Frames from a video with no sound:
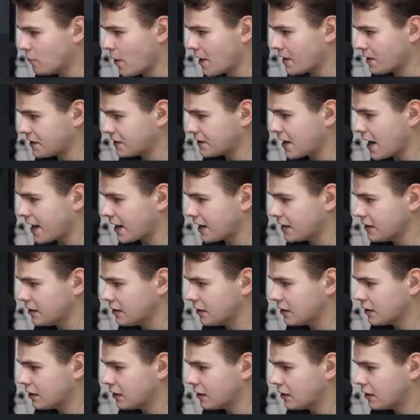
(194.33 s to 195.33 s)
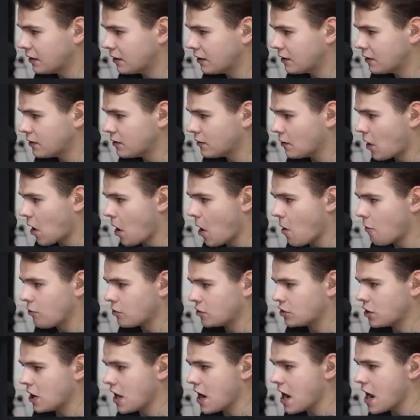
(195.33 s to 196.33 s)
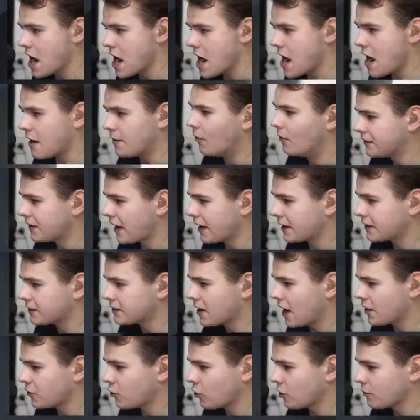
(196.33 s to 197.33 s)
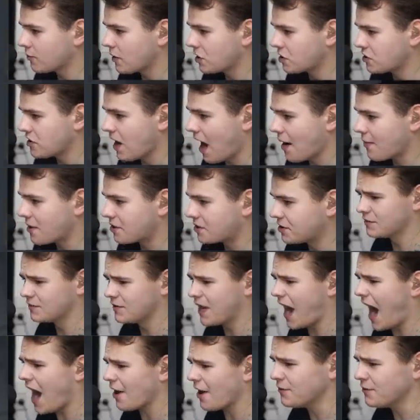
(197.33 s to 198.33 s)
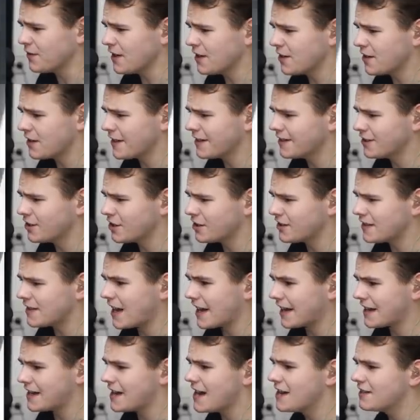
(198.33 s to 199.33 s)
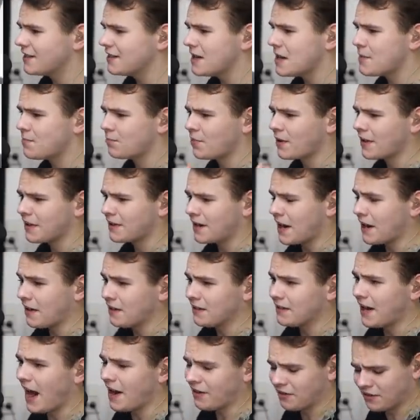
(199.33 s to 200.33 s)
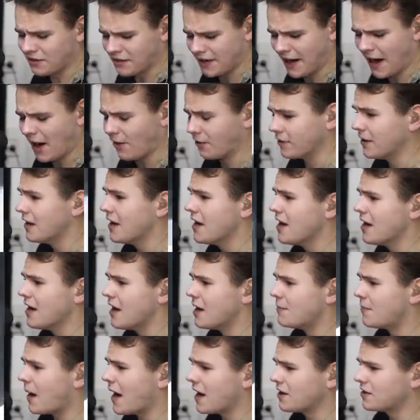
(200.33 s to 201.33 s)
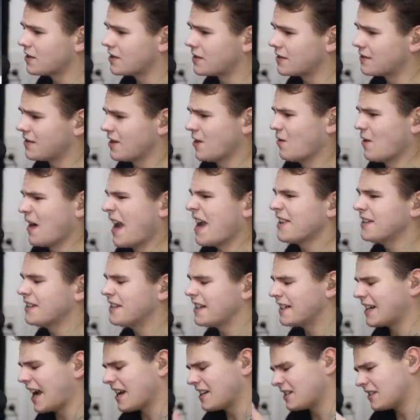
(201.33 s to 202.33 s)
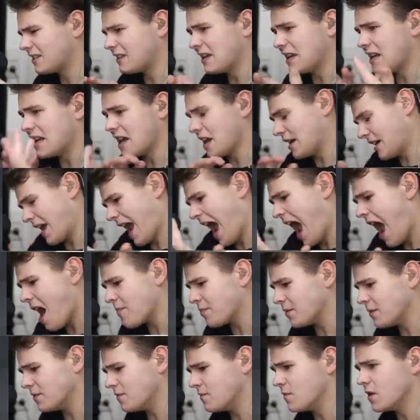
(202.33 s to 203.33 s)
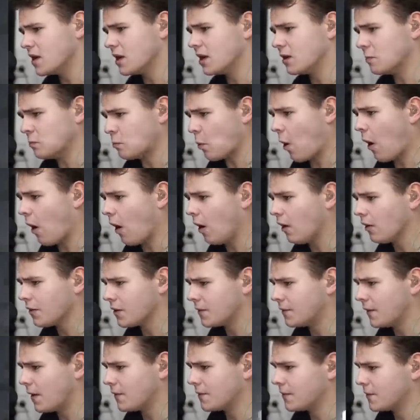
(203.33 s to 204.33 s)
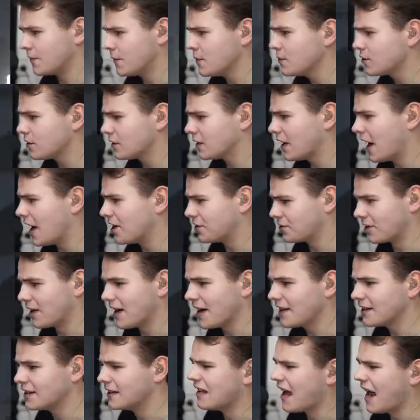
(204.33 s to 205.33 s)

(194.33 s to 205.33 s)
Wait a second. Oh, yeah. That is not doing much damage. Yeah, think you can just, like, easily bring an airliner down by just, you know, hitting against the cabin wall of the fuselage, right?